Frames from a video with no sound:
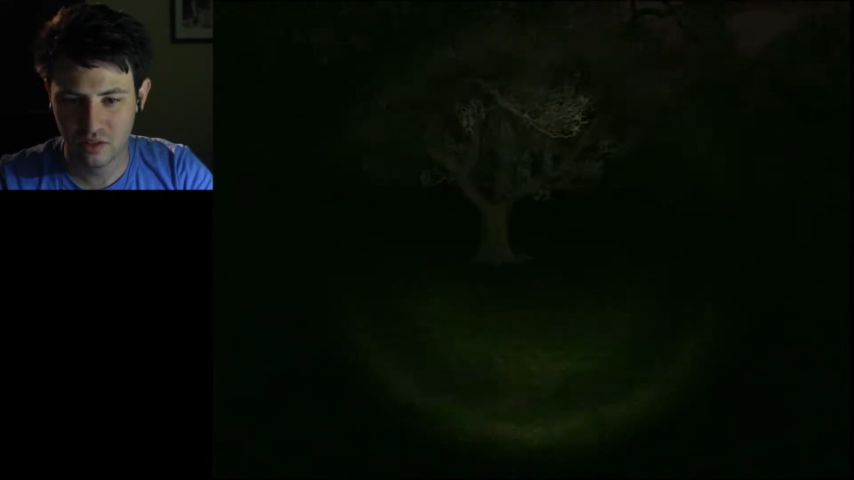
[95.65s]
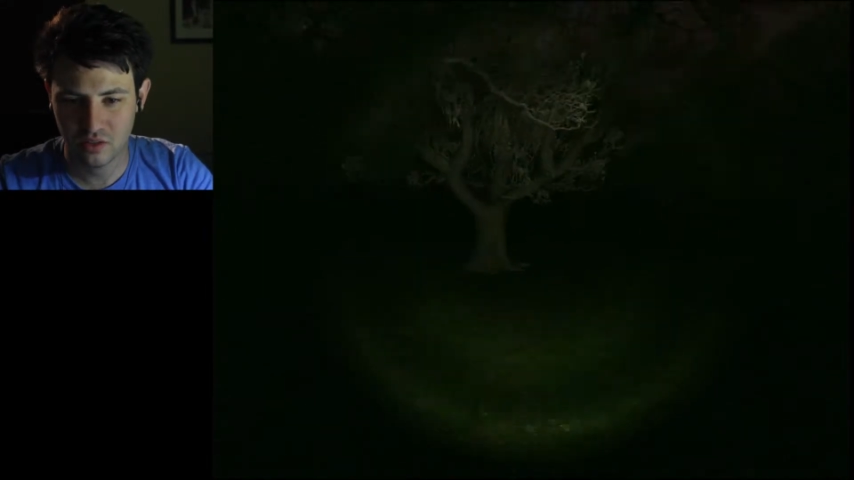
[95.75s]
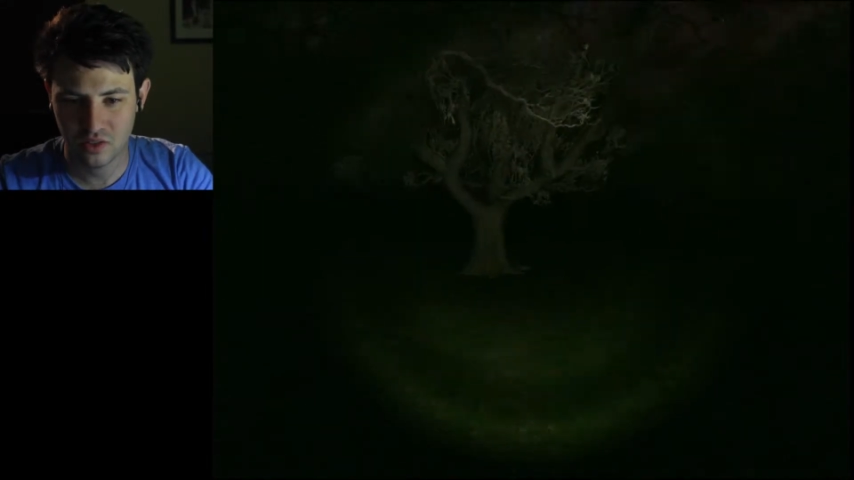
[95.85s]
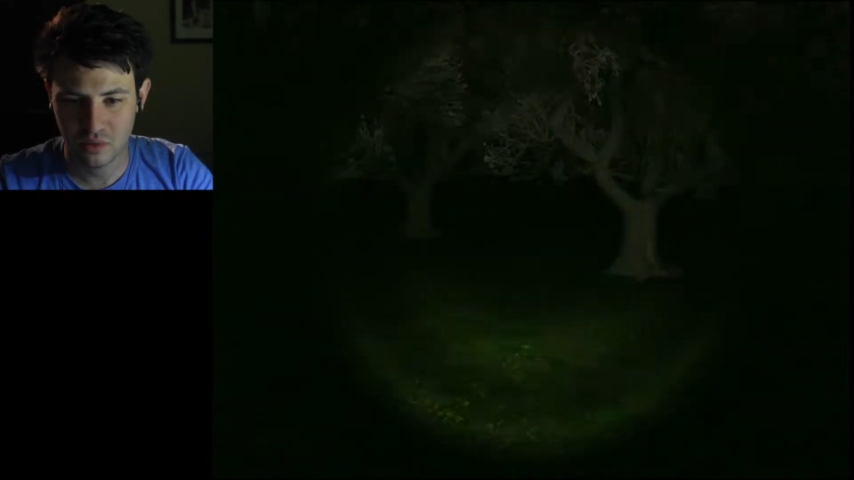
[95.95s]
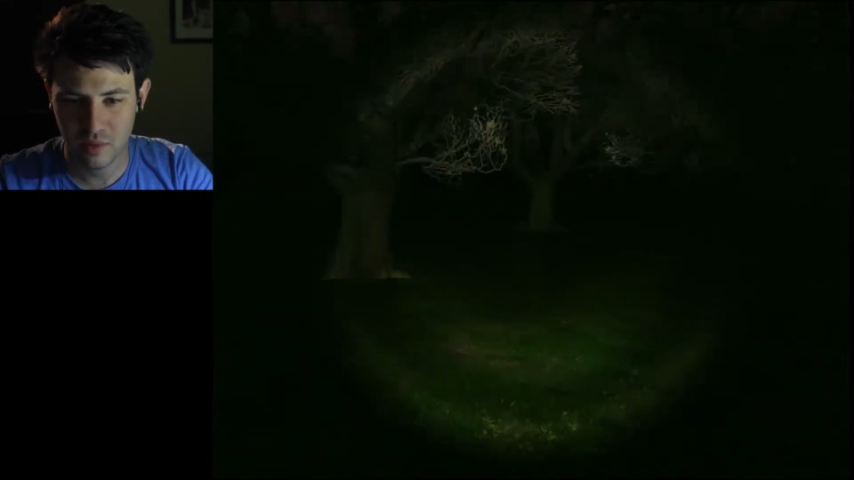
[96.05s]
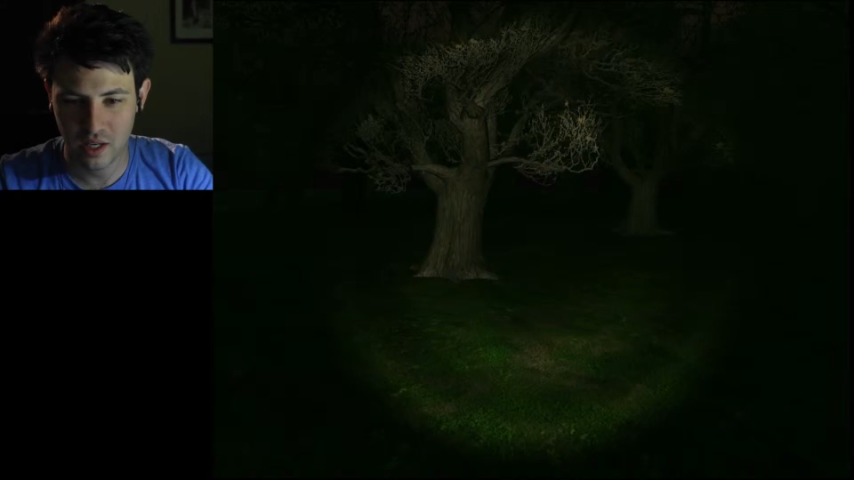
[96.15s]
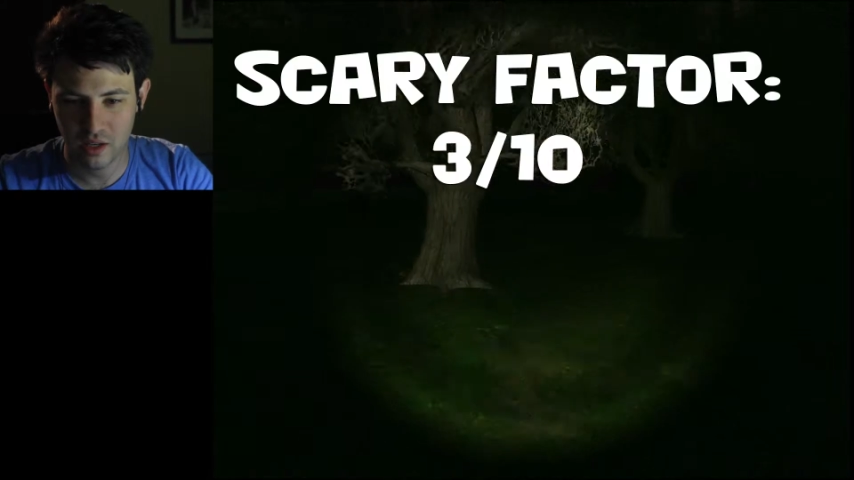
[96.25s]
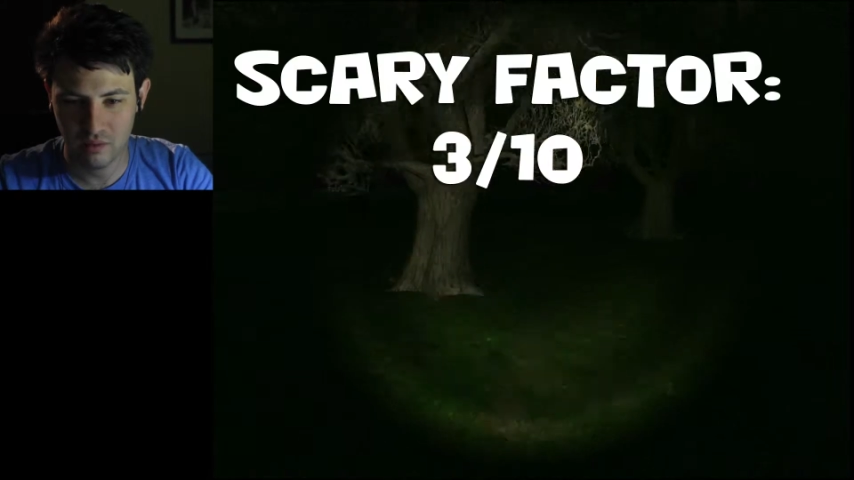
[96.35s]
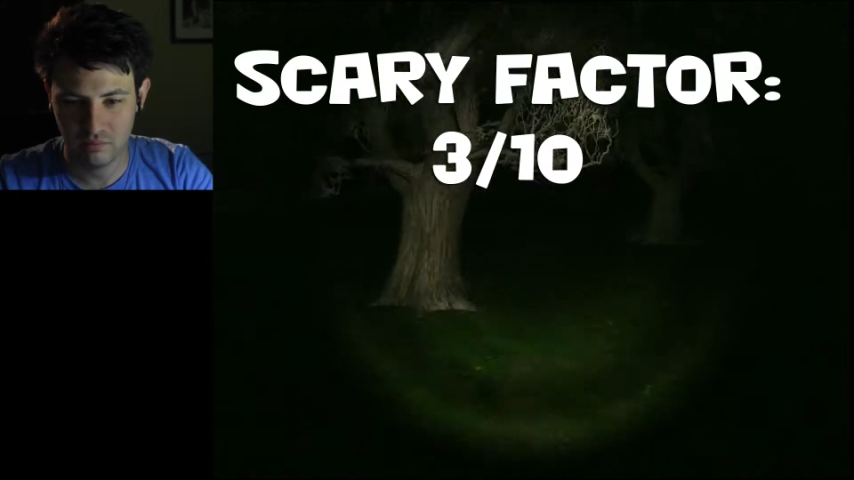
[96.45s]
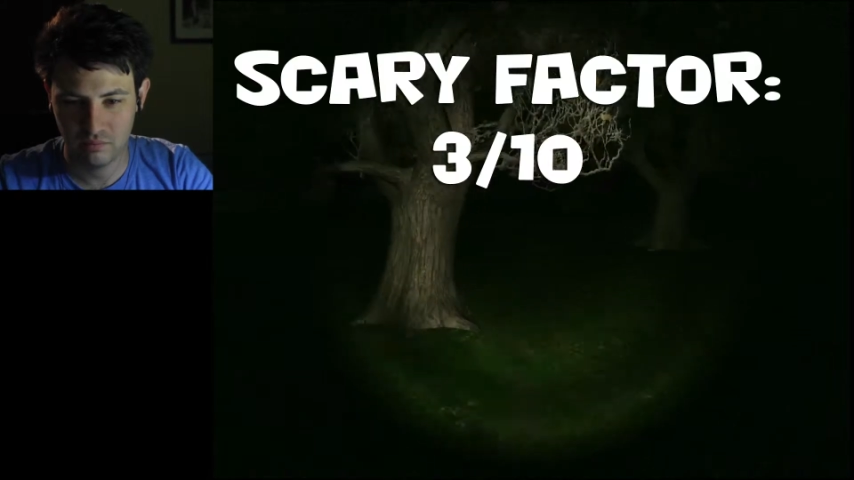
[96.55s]
this is about
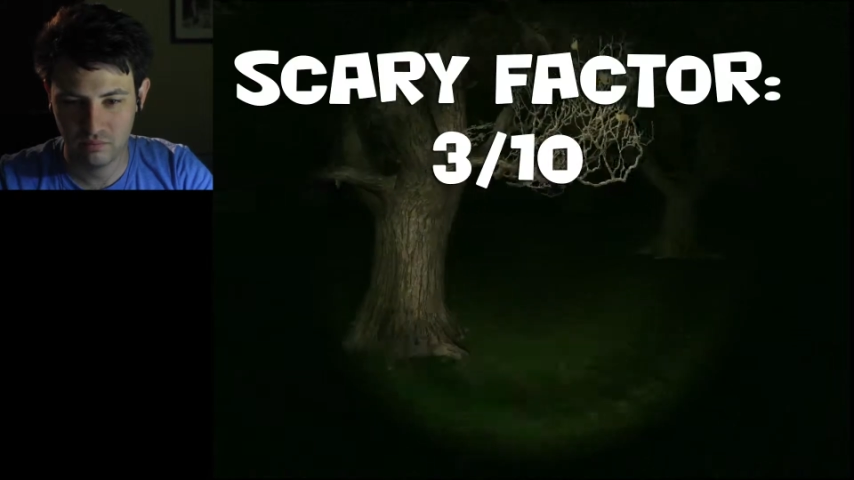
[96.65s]
a